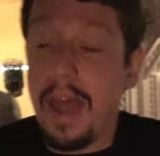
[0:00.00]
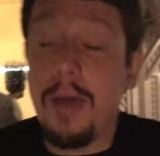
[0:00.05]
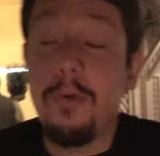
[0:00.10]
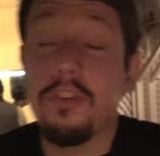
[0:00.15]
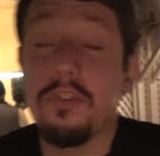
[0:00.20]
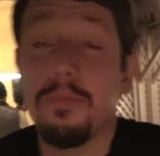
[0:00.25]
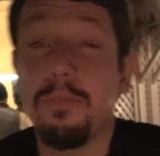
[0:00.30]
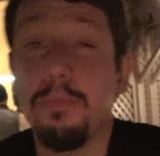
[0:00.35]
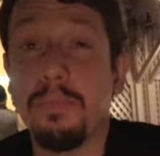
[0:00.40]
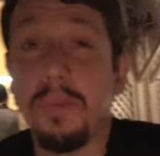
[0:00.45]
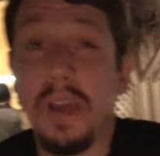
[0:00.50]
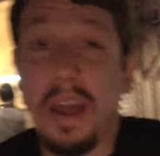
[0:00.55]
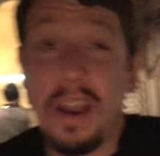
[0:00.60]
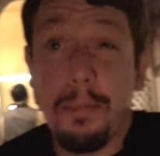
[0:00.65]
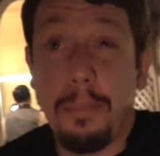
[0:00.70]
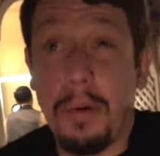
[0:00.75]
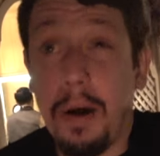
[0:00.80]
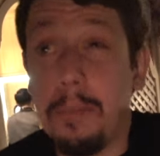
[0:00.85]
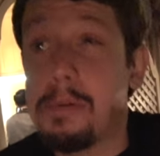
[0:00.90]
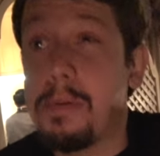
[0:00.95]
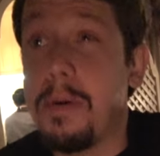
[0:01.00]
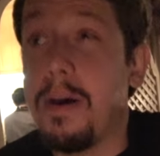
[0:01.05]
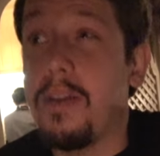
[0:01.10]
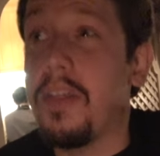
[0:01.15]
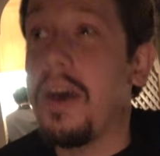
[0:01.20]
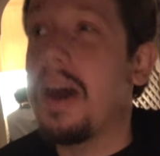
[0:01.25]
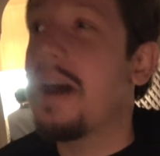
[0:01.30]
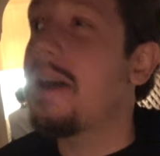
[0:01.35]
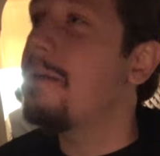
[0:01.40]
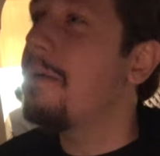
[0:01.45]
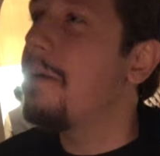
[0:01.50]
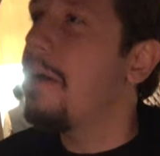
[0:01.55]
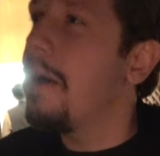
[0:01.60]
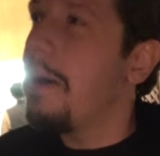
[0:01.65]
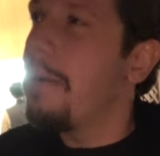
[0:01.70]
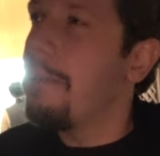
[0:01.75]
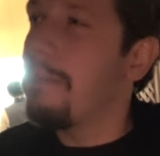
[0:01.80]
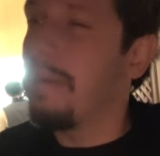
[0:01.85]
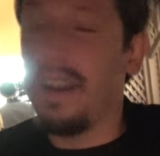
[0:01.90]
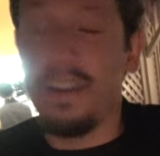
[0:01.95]
I was kind of bummed about that
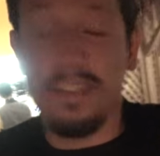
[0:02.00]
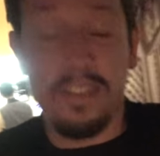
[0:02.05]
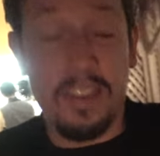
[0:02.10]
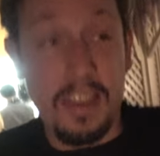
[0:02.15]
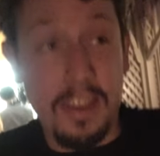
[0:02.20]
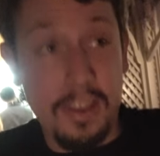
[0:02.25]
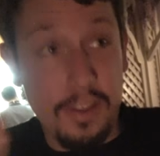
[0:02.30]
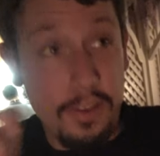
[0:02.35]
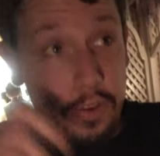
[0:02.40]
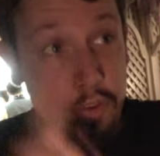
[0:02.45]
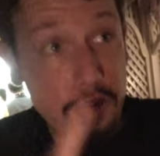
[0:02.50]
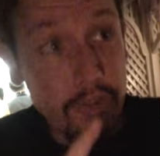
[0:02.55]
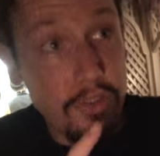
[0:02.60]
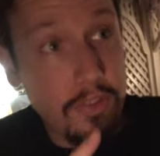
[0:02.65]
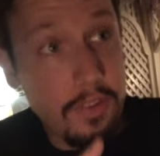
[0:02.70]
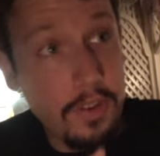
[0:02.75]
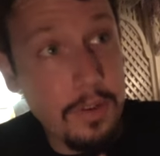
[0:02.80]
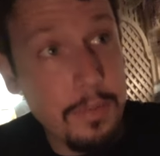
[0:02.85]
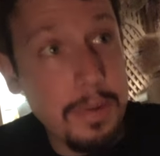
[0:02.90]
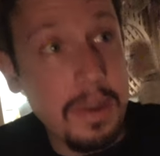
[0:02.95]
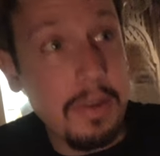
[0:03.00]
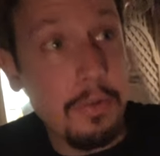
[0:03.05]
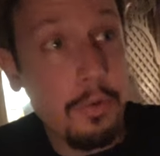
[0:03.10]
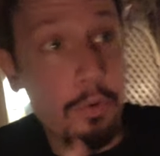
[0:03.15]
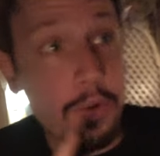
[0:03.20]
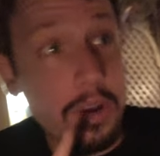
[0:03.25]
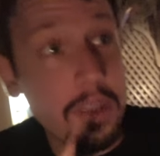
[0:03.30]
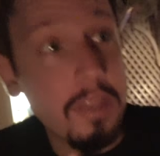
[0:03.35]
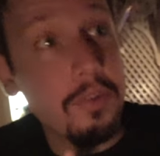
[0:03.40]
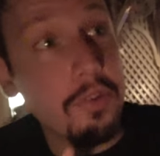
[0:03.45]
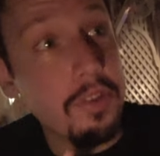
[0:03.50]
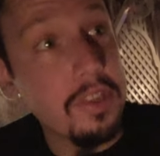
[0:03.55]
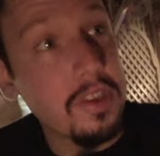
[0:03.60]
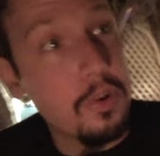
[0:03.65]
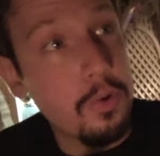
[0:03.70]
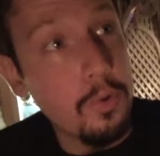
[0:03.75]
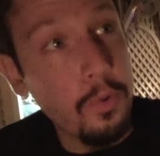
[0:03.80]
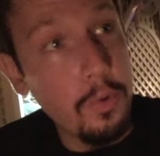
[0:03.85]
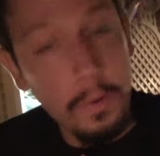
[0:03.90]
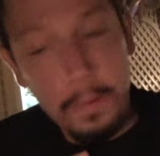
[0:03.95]
because it used to be really, really
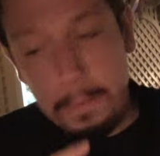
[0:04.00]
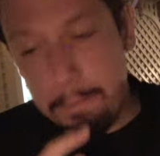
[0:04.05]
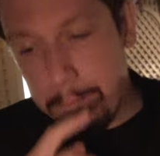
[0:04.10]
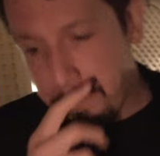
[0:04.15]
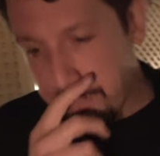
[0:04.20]
cool.